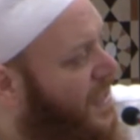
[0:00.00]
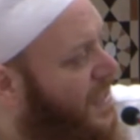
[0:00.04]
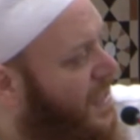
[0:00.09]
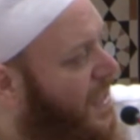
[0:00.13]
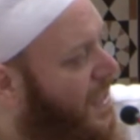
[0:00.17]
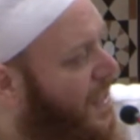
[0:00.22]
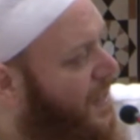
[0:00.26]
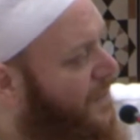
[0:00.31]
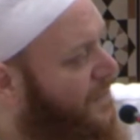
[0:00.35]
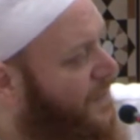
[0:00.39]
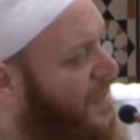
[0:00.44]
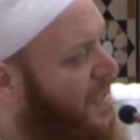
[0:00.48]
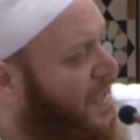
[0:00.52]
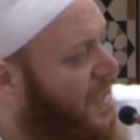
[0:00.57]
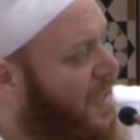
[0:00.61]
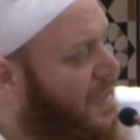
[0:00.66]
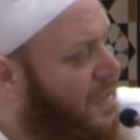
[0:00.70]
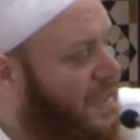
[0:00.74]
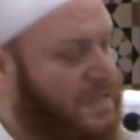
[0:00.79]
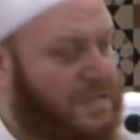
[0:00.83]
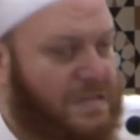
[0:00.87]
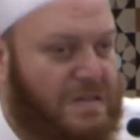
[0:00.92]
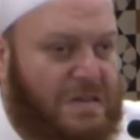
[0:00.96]
in the evening,
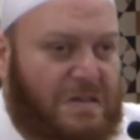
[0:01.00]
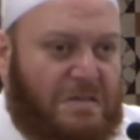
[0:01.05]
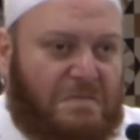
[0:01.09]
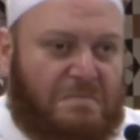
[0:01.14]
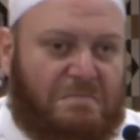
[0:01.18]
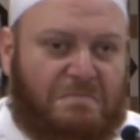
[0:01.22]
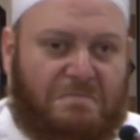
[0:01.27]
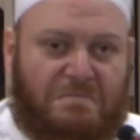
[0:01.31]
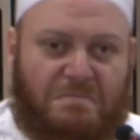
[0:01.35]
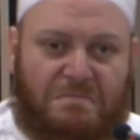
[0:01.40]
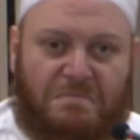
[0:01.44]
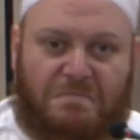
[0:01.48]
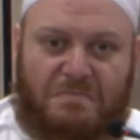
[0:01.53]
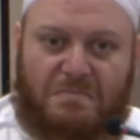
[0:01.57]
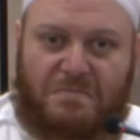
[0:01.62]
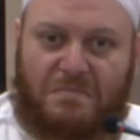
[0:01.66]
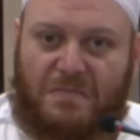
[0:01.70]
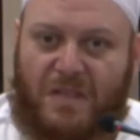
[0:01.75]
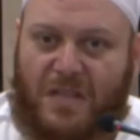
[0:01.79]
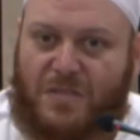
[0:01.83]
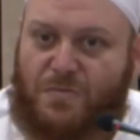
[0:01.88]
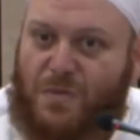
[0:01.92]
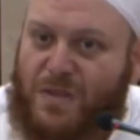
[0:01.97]
and that's it.
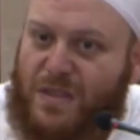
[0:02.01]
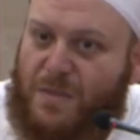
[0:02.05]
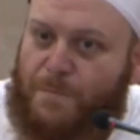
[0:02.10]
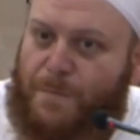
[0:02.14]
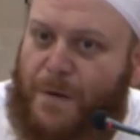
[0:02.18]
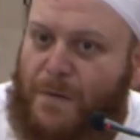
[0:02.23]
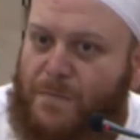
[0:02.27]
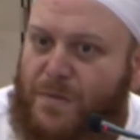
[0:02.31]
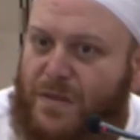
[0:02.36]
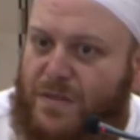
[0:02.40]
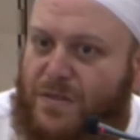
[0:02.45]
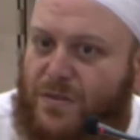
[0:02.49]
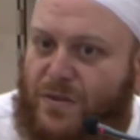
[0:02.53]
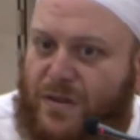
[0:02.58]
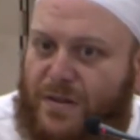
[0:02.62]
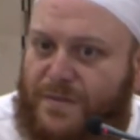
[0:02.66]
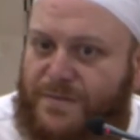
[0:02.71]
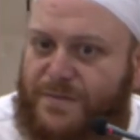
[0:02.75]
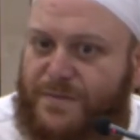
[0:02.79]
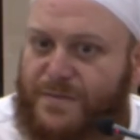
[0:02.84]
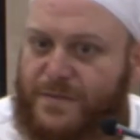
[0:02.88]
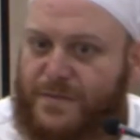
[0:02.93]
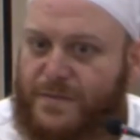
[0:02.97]
That's what they probably thought
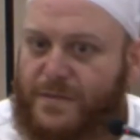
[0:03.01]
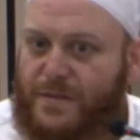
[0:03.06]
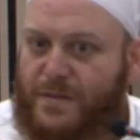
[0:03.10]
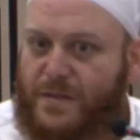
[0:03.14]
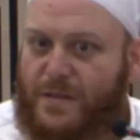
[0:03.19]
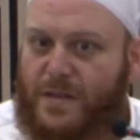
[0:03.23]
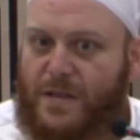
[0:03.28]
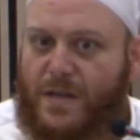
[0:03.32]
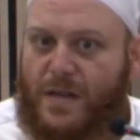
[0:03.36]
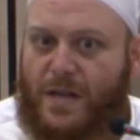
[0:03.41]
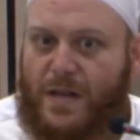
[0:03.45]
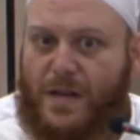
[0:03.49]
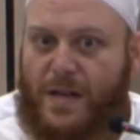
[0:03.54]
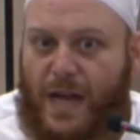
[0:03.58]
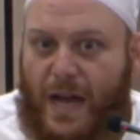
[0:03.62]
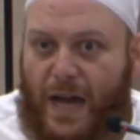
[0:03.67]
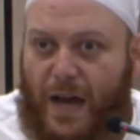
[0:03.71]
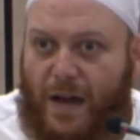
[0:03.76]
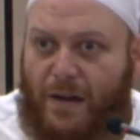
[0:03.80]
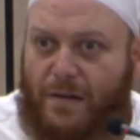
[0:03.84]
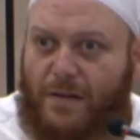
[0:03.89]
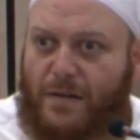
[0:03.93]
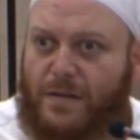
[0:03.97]
of.
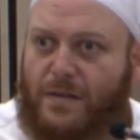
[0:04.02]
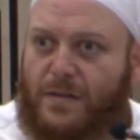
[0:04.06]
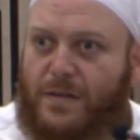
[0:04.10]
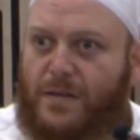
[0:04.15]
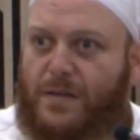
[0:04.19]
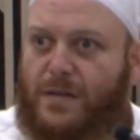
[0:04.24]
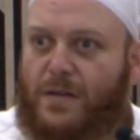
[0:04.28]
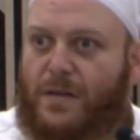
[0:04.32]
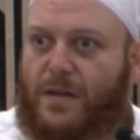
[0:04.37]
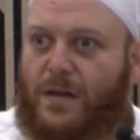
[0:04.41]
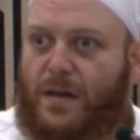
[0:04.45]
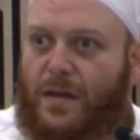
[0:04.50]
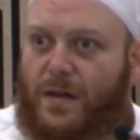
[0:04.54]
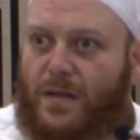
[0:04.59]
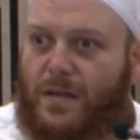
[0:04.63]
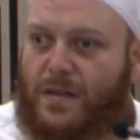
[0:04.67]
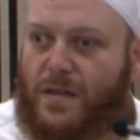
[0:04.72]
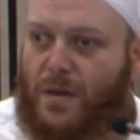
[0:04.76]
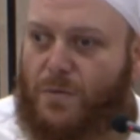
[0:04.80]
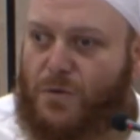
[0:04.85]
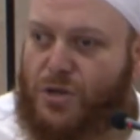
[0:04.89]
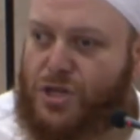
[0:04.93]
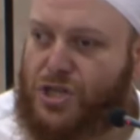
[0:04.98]
Now,
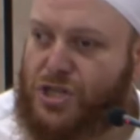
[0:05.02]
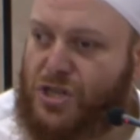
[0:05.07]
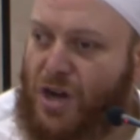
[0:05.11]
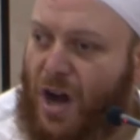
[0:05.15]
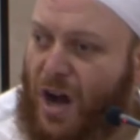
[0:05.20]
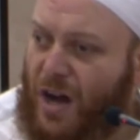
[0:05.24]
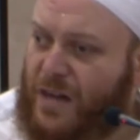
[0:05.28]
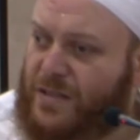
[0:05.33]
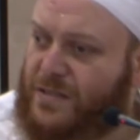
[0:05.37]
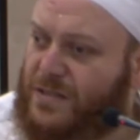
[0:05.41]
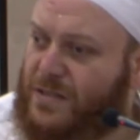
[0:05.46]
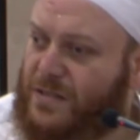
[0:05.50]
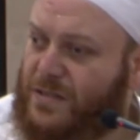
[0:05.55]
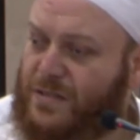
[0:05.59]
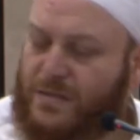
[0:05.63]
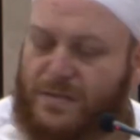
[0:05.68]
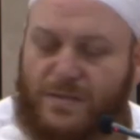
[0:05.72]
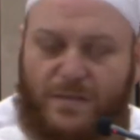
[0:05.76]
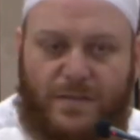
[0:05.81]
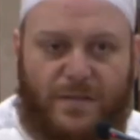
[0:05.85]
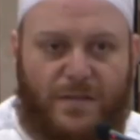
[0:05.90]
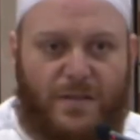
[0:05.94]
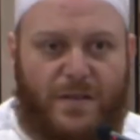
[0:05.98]
they were shocked.
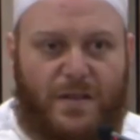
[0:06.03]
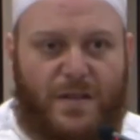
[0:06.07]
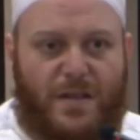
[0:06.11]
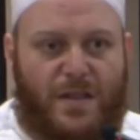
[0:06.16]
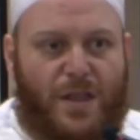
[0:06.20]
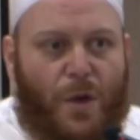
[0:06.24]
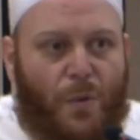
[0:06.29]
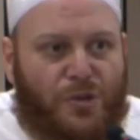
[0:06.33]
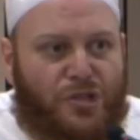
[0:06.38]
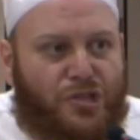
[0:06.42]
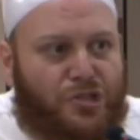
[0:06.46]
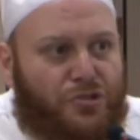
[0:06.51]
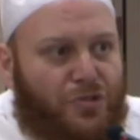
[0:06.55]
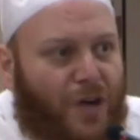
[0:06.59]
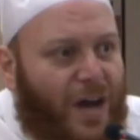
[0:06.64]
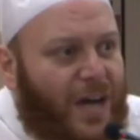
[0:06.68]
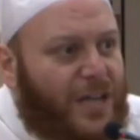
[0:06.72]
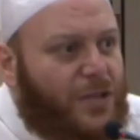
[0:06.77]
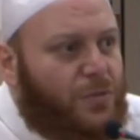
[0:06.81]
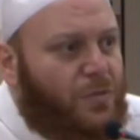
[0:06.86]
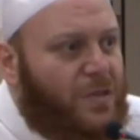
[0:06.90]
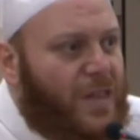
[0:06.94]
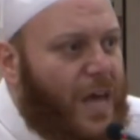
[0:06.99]
They were
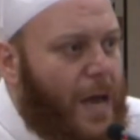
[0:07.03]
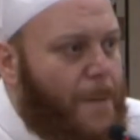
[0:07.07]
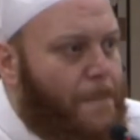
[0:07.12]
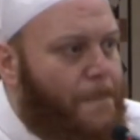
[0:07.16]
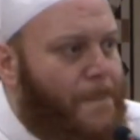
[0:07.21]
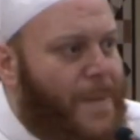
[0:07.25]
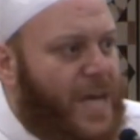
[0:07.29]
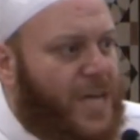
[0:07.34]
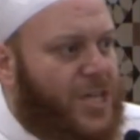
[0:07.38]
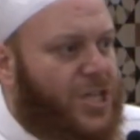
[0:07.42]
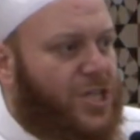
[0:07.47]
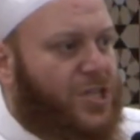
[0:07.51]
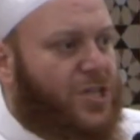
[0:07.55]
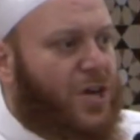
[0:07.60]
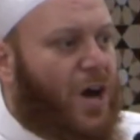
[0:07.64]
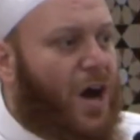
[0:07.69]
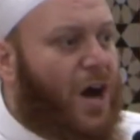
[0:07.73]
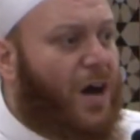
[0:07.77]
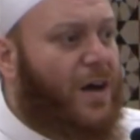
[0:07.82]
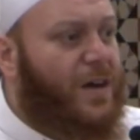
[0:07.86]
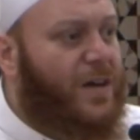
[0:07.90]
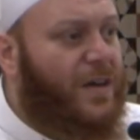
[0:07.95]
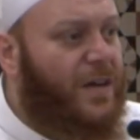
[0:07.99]
struck with a big
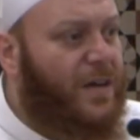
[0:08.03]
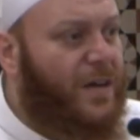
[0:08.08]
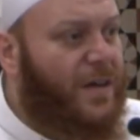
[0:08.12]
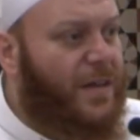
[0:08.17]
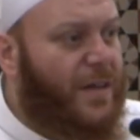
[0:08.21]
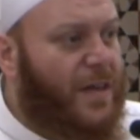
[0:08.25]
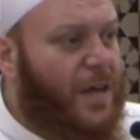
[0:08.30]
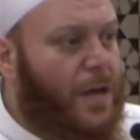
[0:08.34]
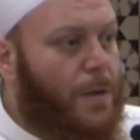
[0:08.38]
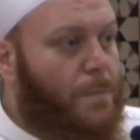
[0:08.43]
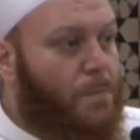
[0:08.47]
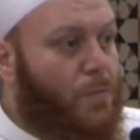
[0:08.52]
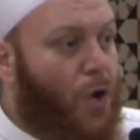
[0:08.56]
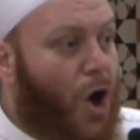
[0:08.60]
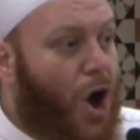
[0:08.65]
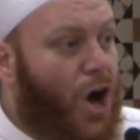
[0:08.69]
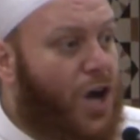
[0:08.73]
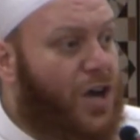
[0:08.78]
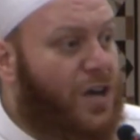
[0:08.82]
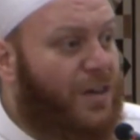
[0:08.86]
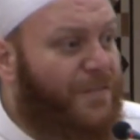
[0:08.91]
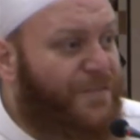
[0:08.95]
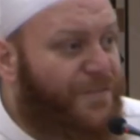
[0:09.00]
shock,
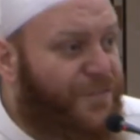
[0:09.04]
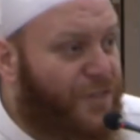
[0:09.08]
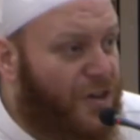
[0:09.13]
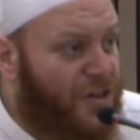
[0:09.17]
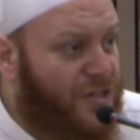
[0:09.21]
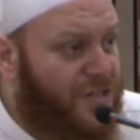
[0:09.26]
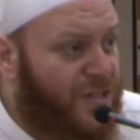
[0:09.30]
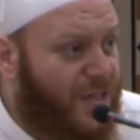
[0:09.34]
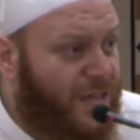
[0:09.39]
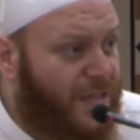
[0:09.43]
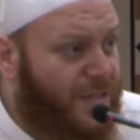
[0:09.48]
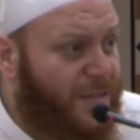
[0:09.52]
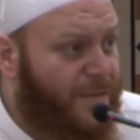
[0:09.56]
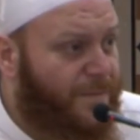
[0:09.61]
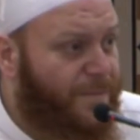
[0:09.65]
more confusion,